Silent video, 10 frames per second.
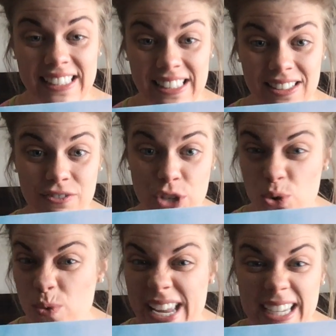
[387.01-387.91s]
few
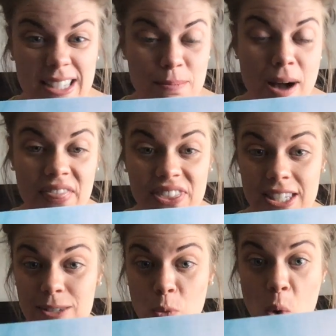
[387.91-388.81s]
weeks, months,
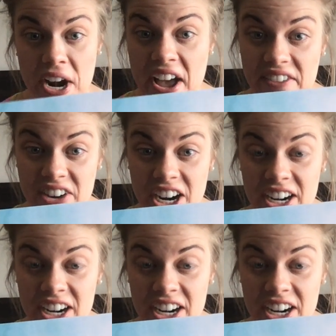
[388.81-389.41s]
whatever,